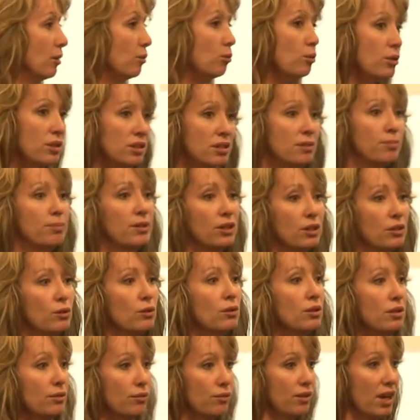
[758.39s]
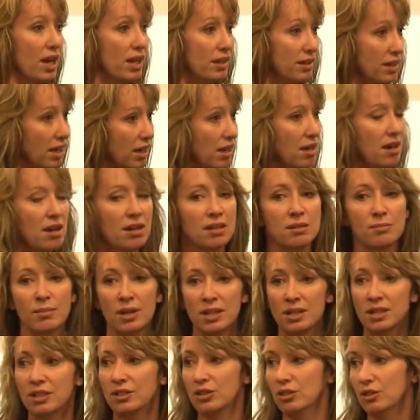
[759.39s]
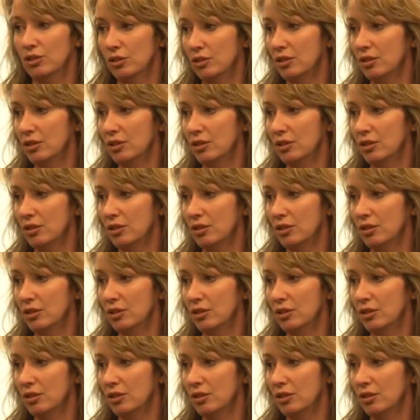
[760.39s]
Wouldn't it be cool if we had that kind of money to